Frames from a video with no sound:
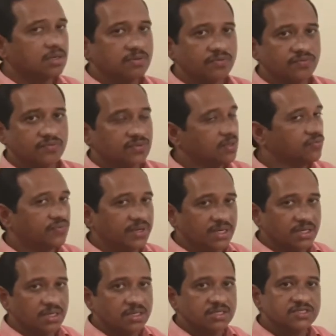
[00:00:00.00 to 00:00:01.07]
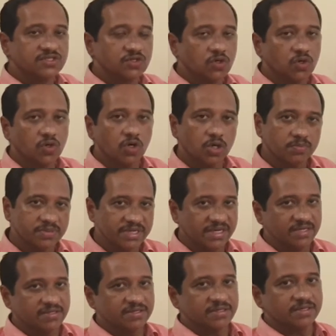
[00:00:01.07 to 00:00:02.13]
of the figure so
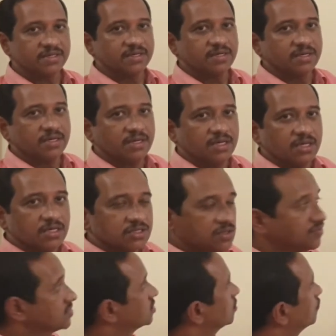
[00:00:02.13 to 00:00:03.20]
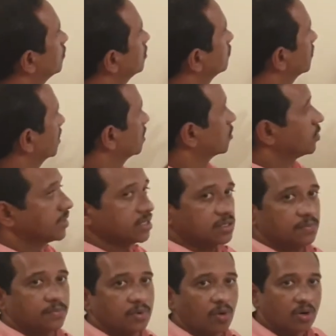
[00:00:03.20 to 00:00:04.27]
obtained. So first of all, we are going
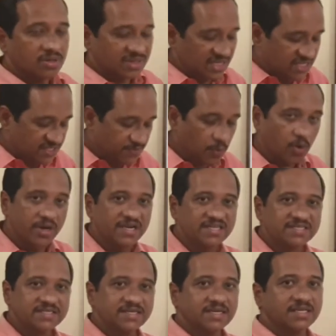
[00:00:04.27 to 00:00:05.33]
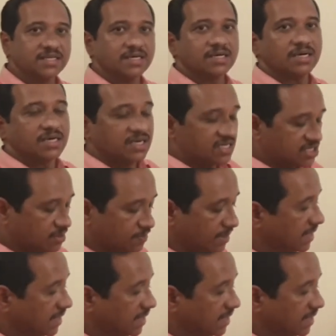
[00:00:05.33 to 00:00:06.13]
to plot these points in the Cartesian